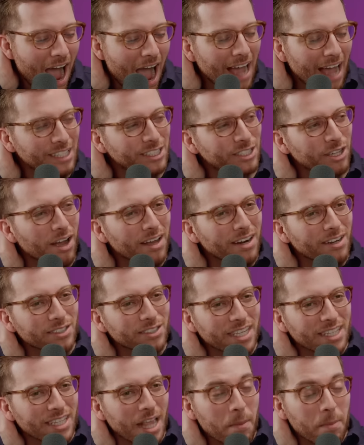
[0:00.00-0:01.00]
I saw it and I was
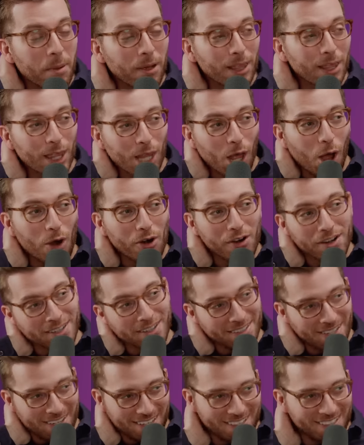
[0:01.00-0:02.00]
like, they put lard
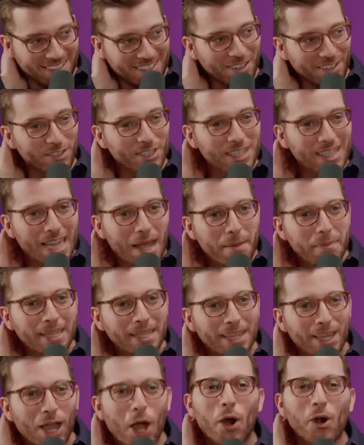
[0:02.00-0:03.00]
in this. There's lemon
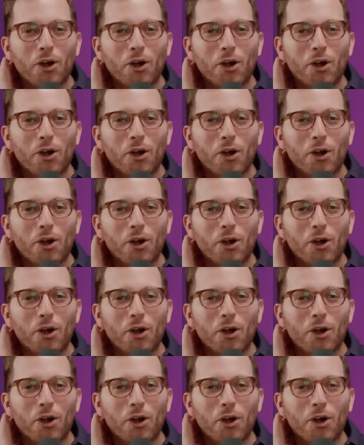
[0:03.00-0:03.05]
okay, lard.